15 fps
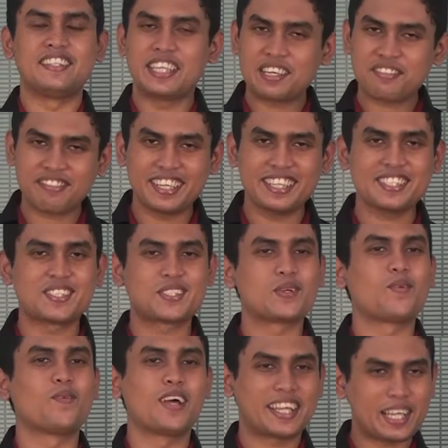Dear friends,
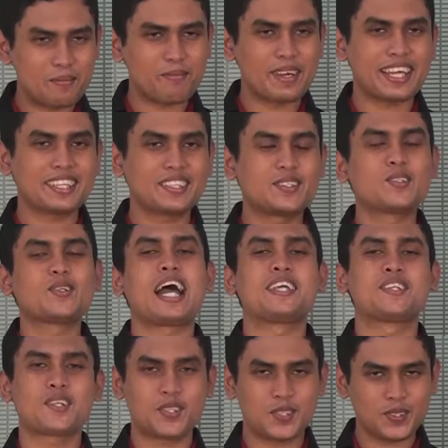welcome back to
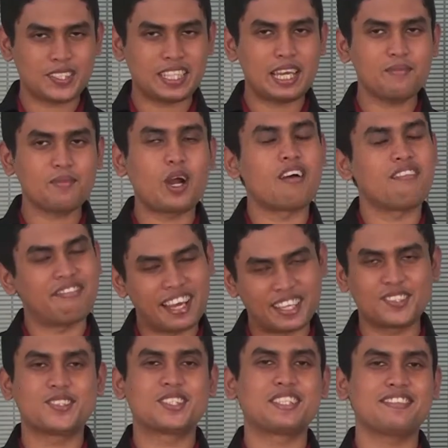Education Time of
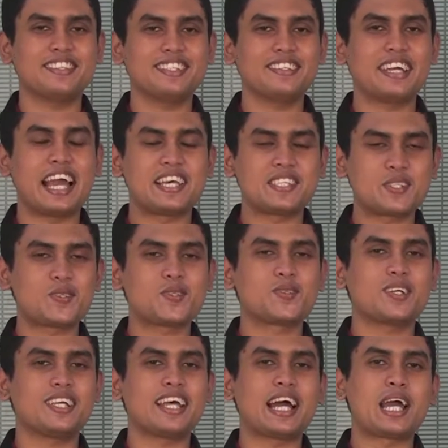Factor TV. As
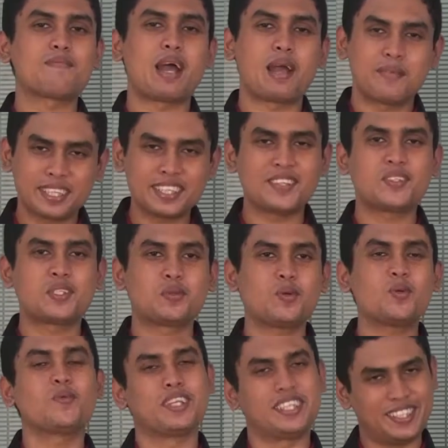usual, I am Abid Khan
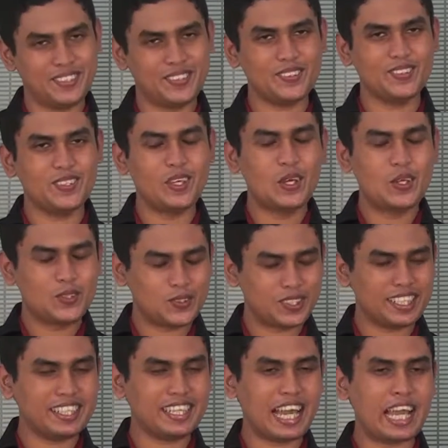Shuvo with you.
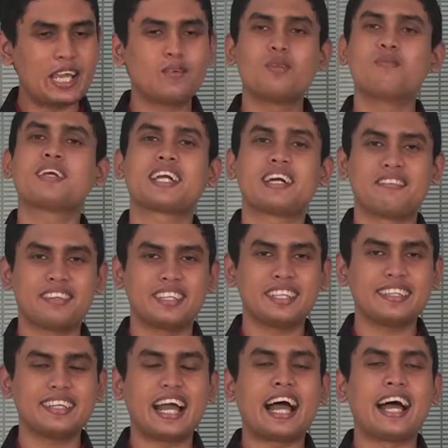Today I will be
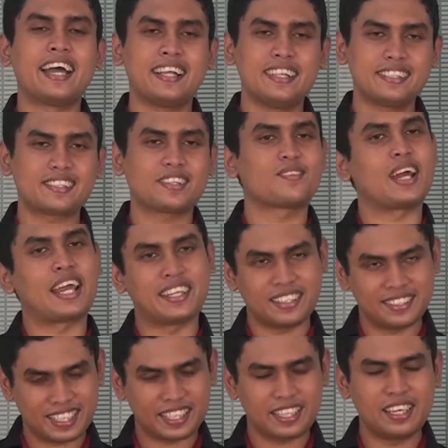covering IELTS
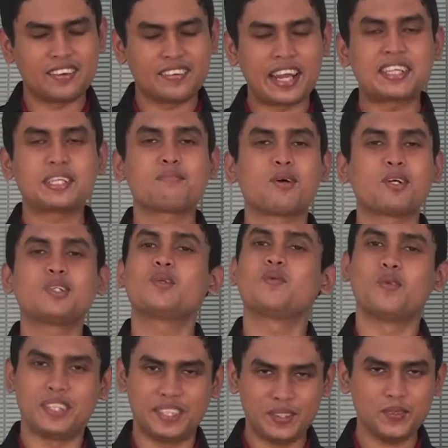writing module
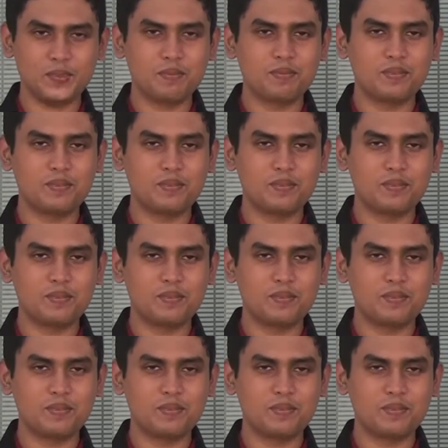with you.